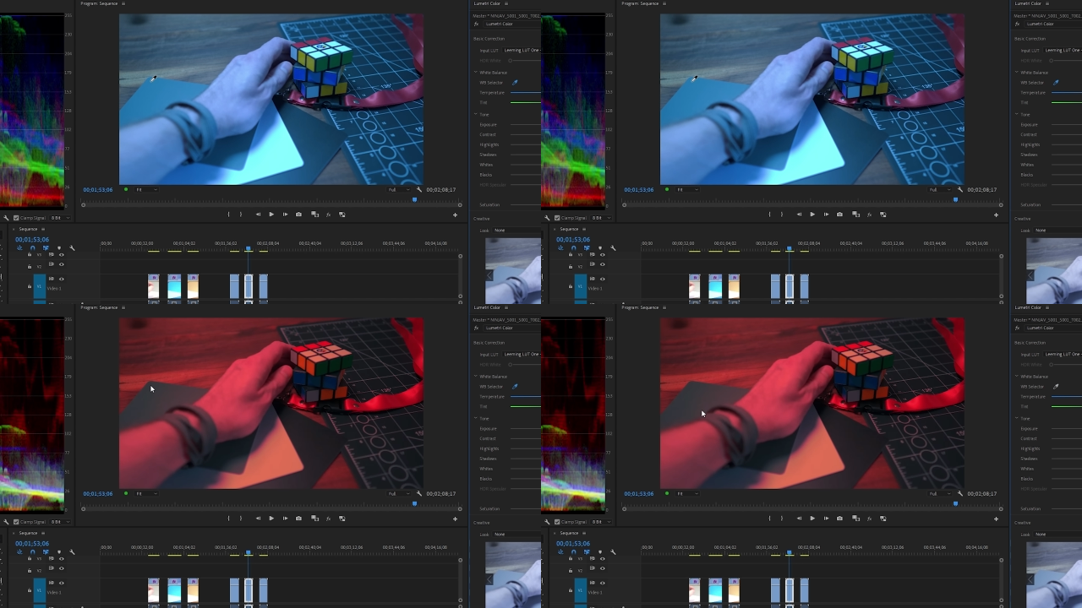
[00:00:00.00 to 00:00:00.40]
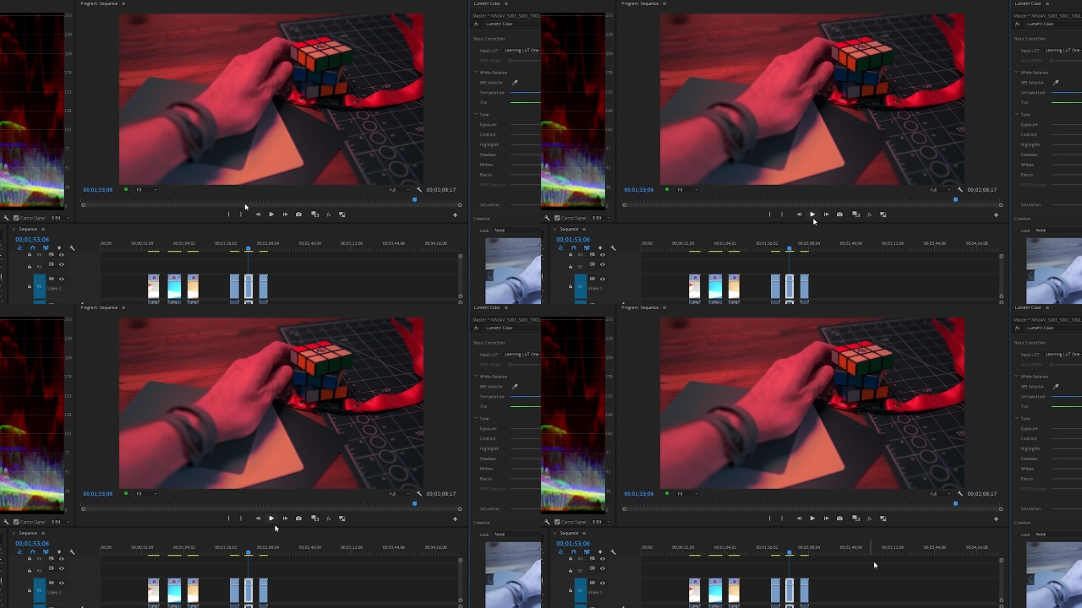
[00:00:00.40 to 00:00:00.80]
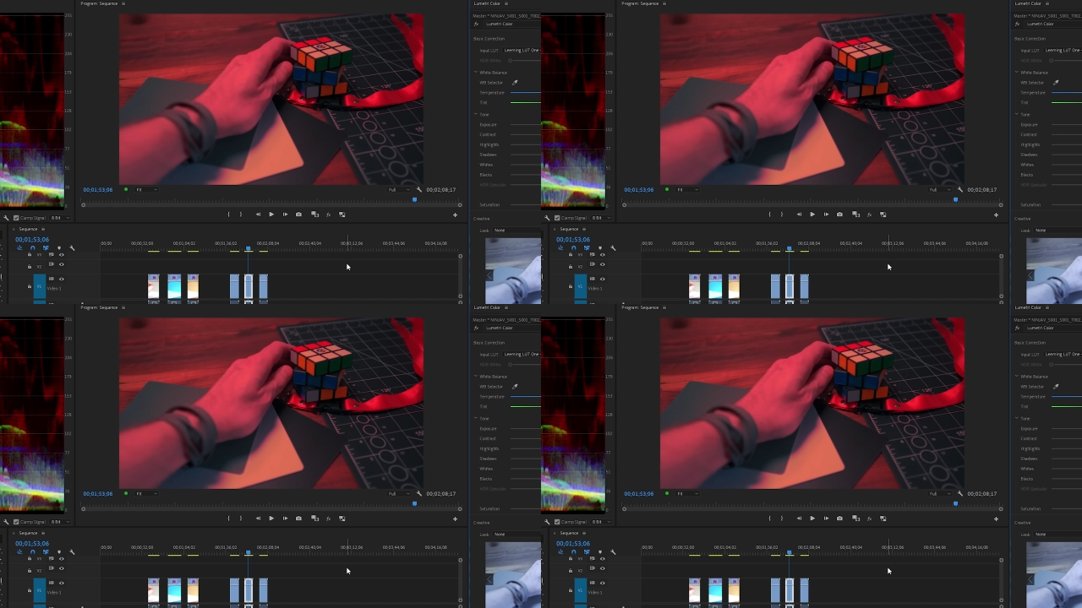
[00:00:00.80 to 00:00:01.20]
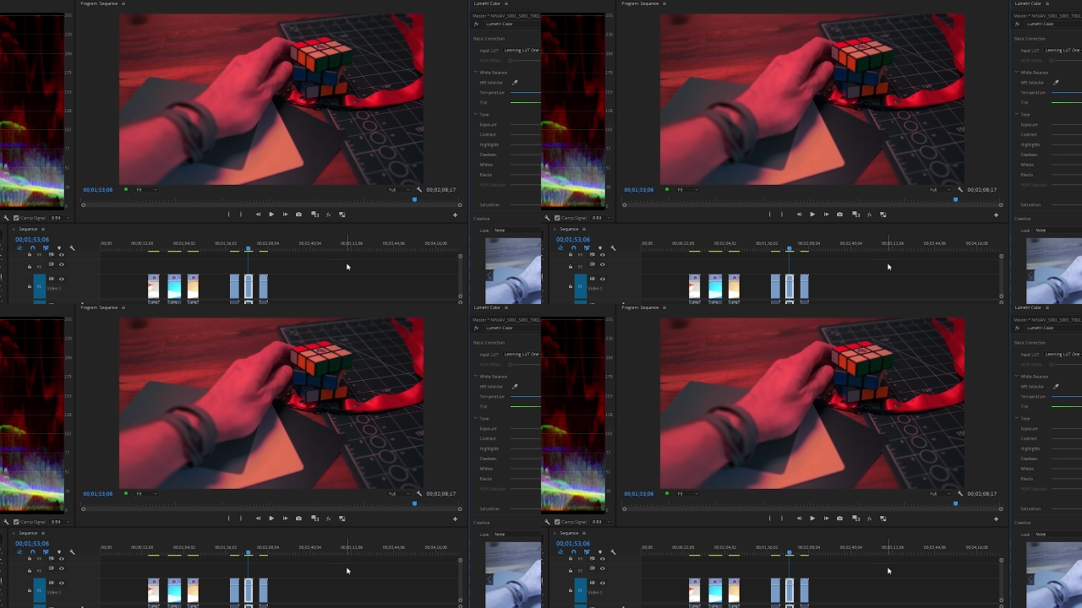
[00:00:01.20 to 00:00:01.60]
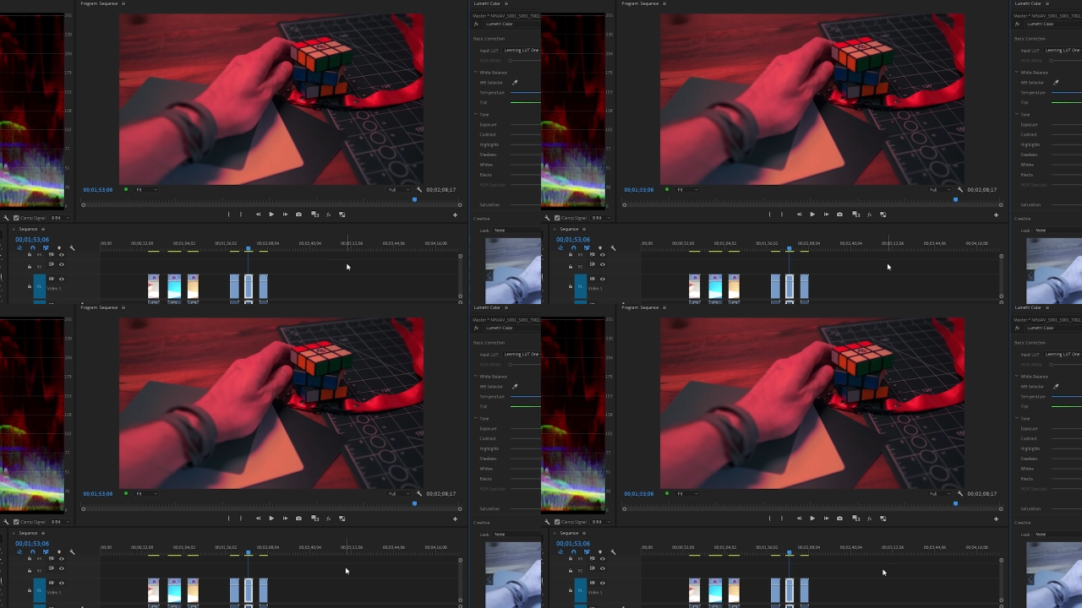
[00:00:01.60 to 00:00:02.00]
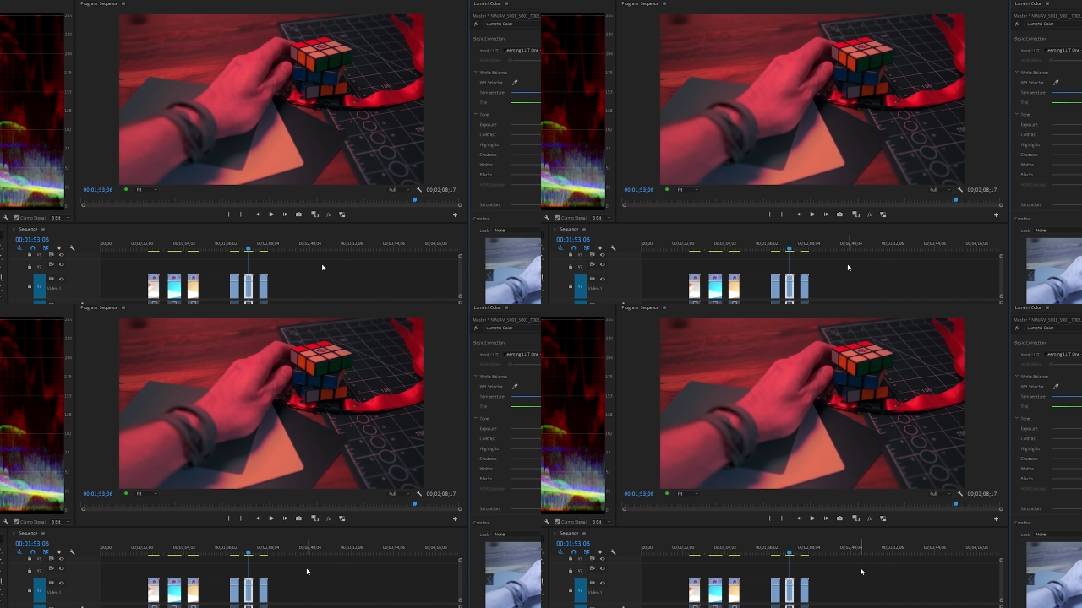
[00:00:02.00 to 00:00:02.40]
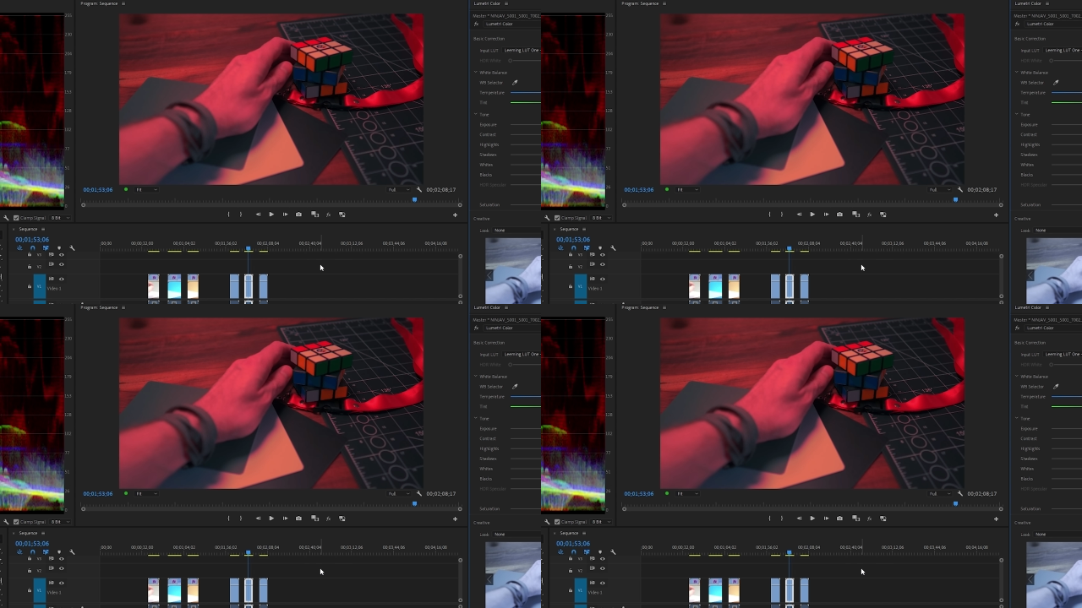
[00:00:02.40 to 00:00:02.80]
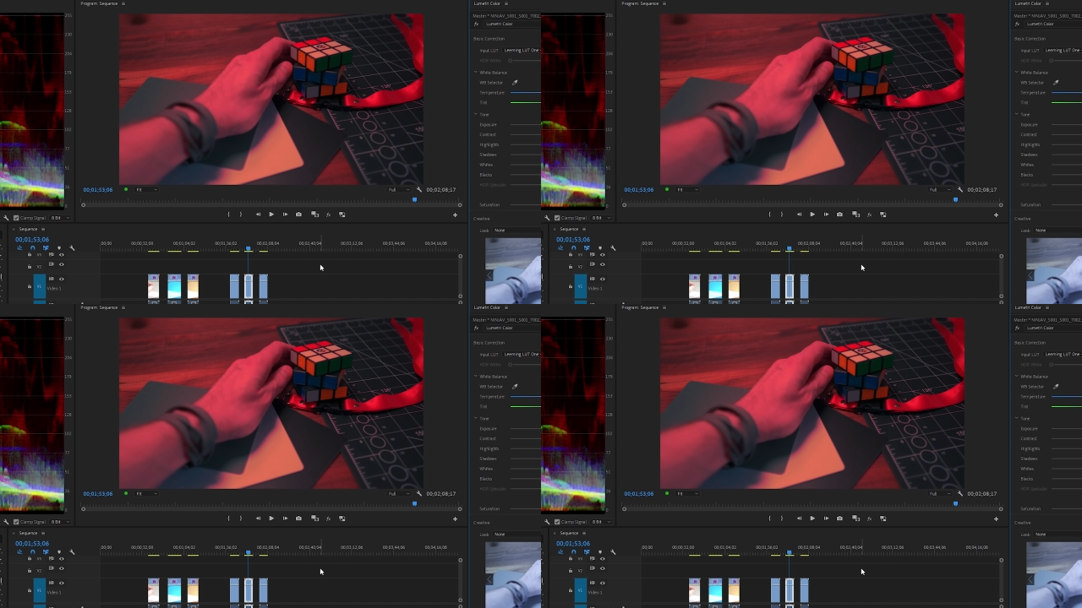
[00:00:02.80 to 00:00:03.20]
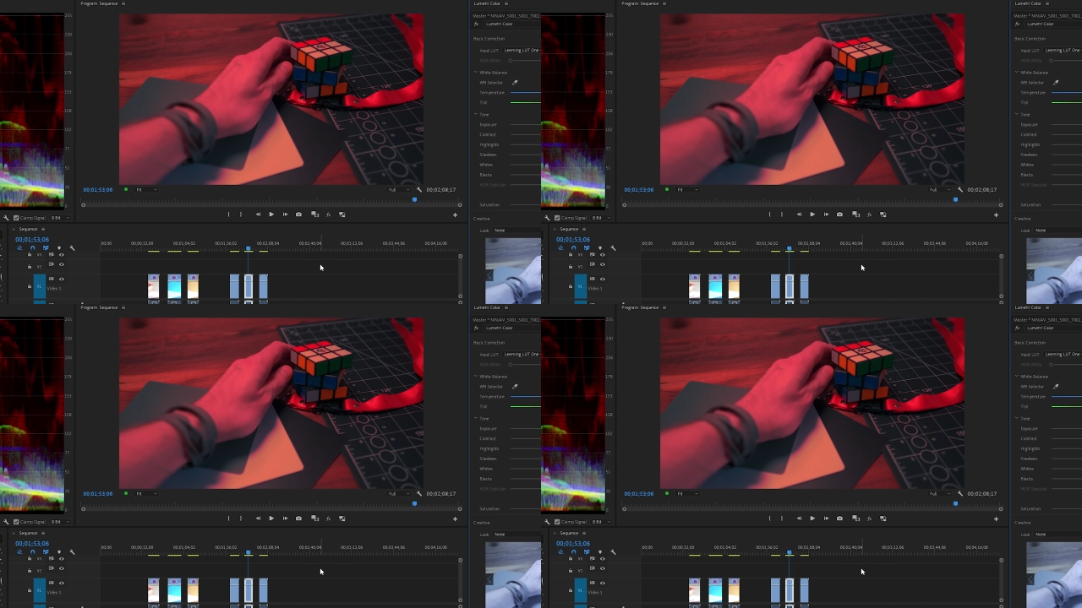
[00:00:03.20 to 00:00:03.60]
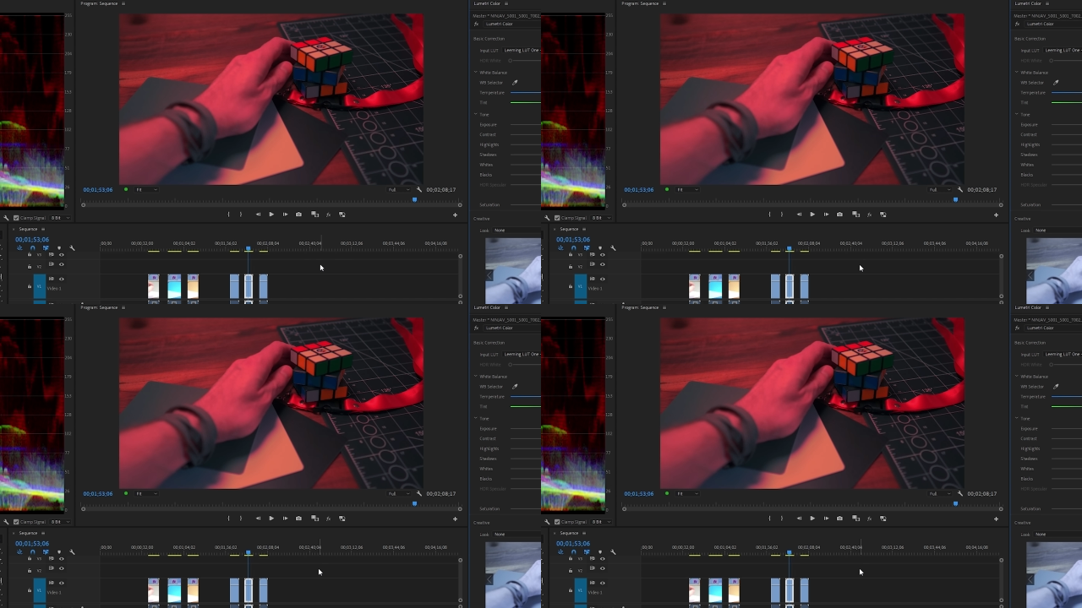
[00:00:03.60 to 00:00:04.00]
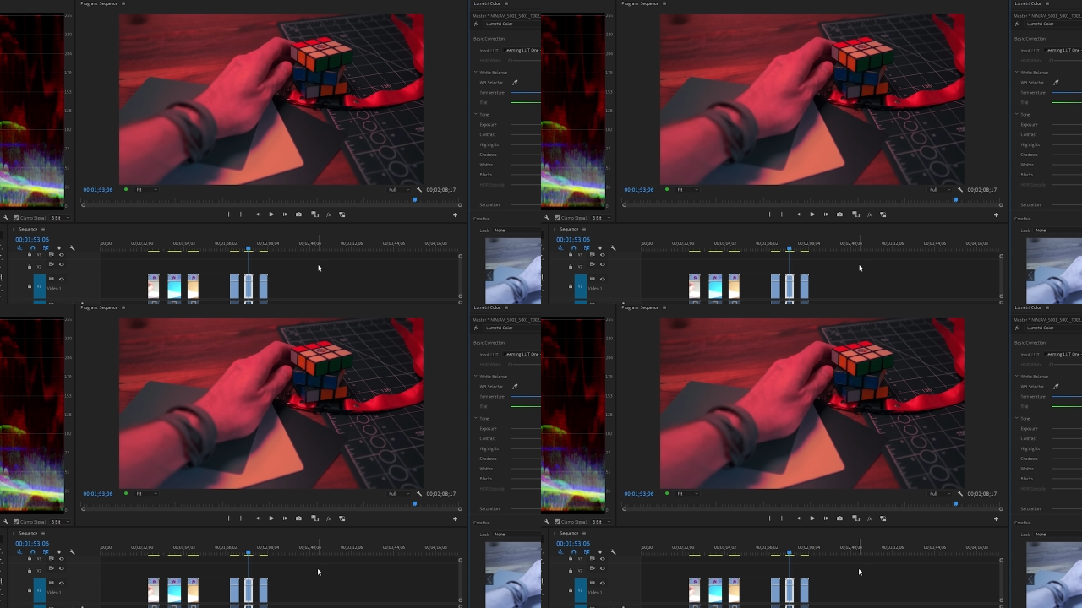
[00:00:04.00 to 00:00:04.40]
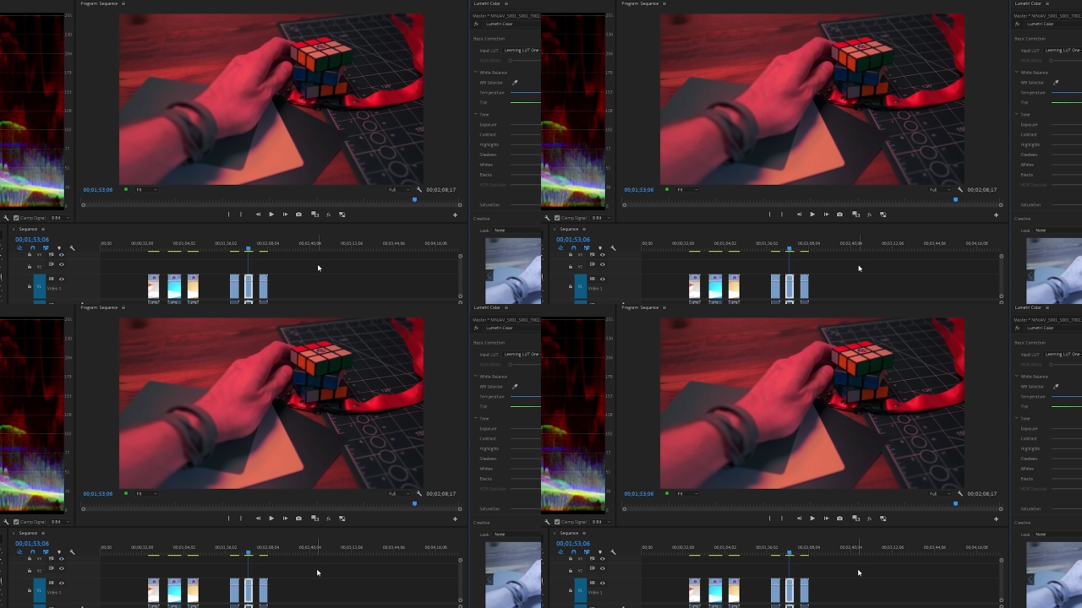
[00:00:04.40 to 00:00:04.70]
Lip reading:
(no speaker visible)